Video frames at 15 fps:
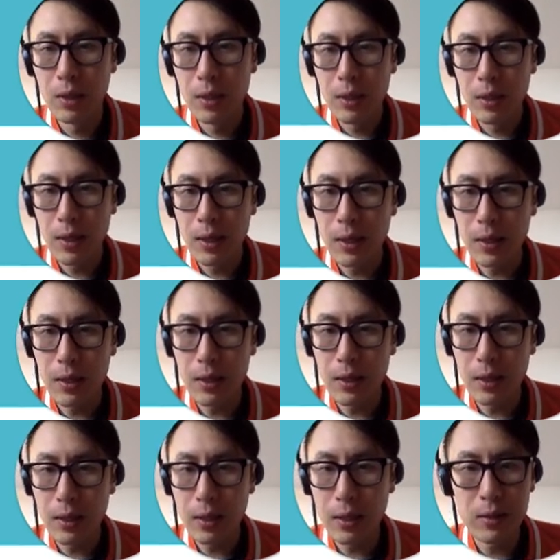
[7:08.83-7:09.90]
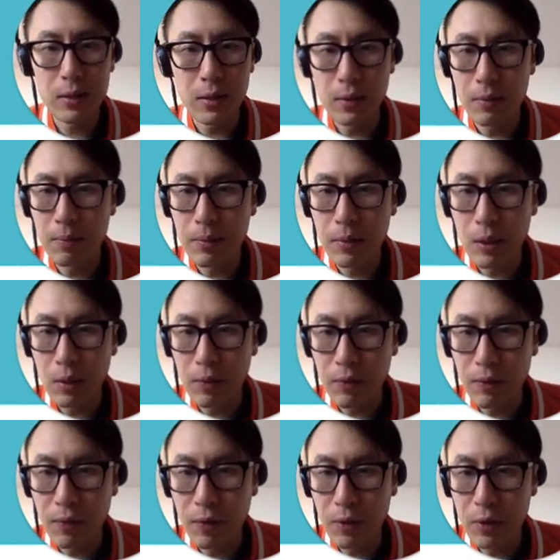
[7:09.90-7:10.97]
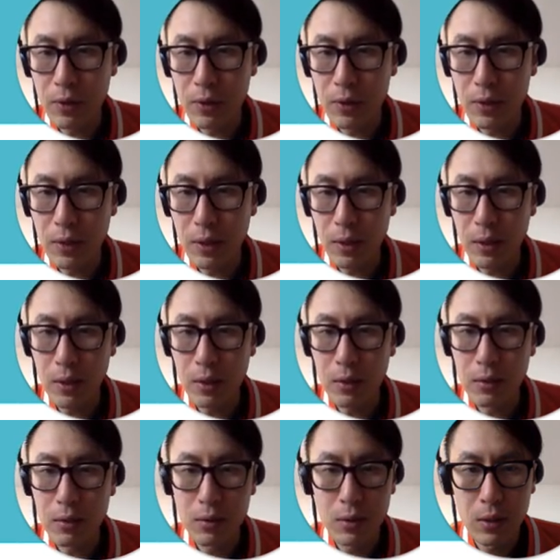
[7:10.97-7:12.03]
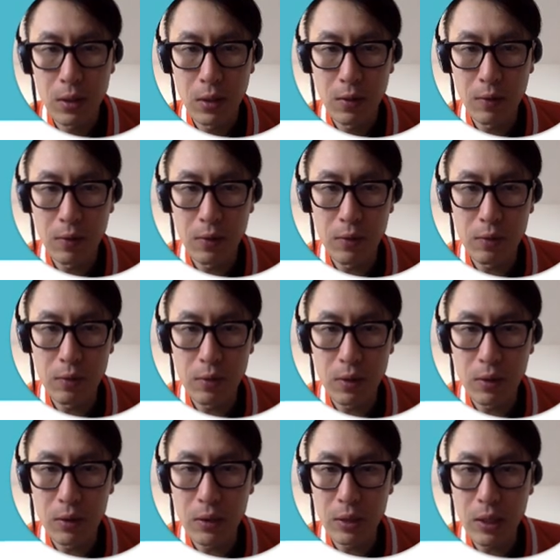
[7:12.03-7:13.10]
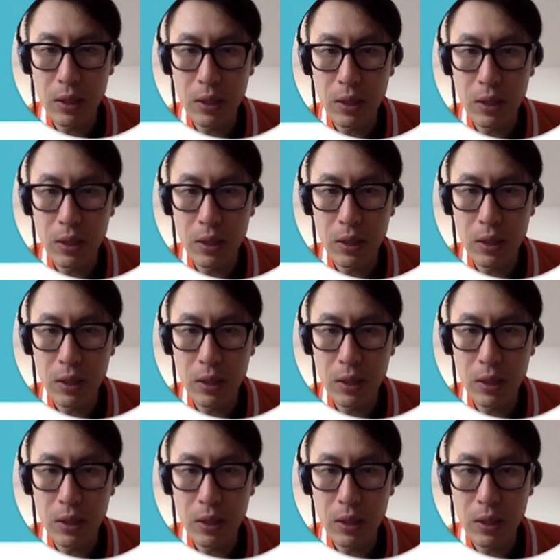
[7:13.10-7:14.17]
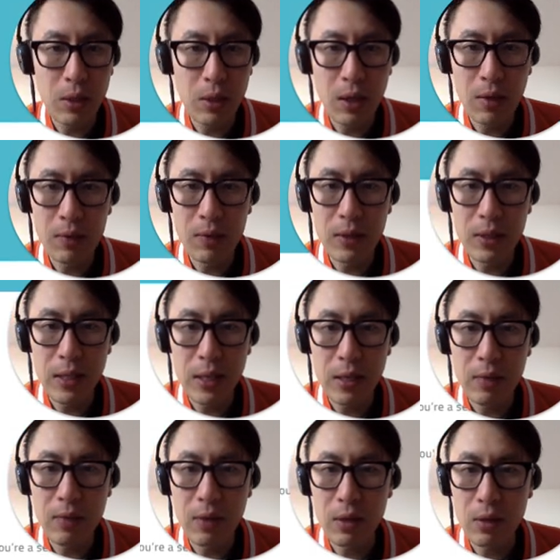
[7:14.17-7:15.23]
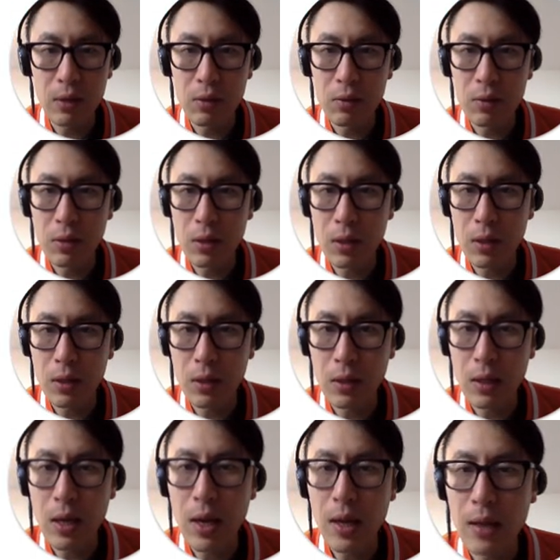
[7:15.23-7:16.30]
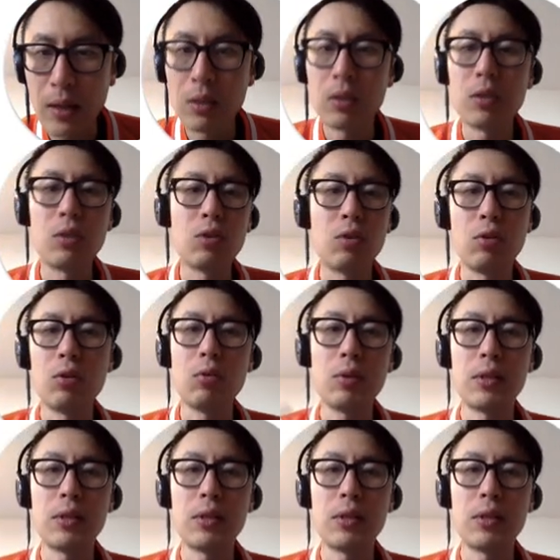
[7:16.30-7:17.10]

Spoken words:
and that's the first result here. And we have these handy videos and guides to show you exactly